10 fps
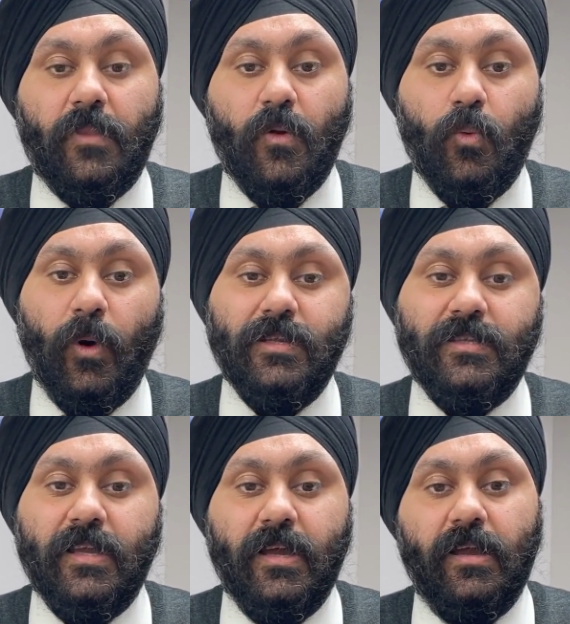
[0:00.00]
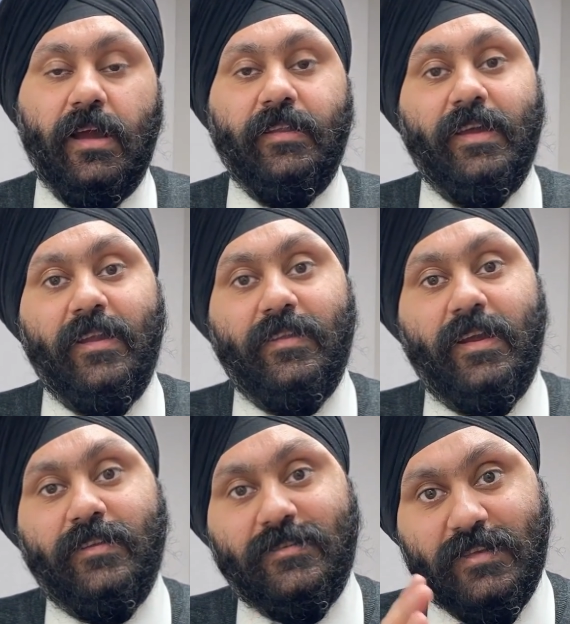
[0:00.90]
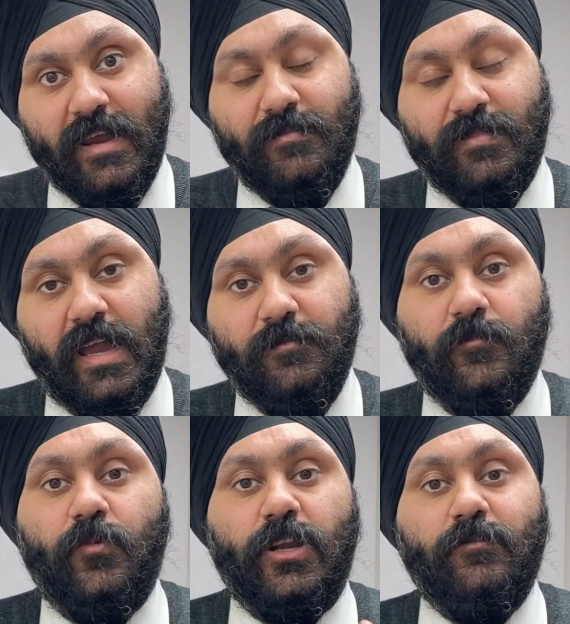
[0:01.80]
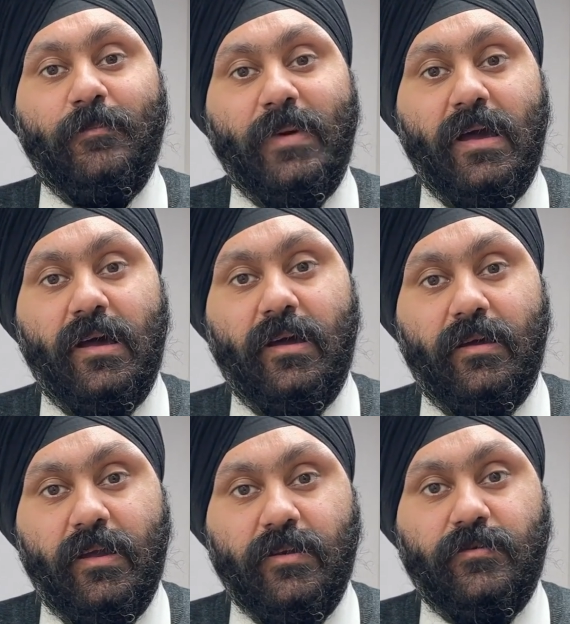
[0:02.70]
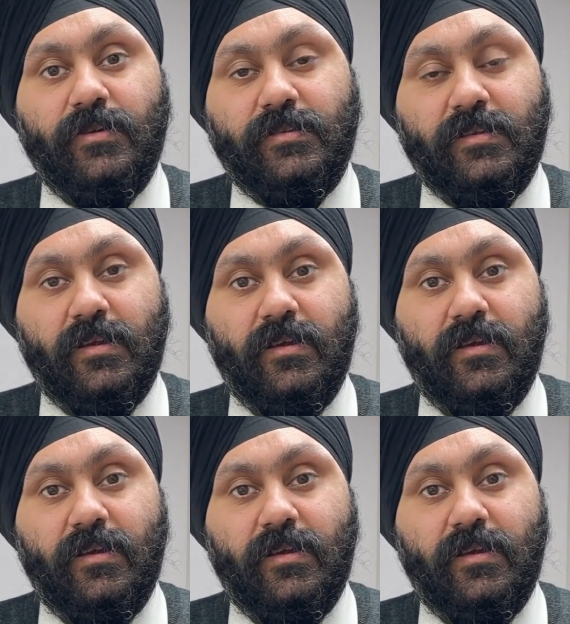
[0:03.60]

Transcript: Once and at the same time, whatever interest,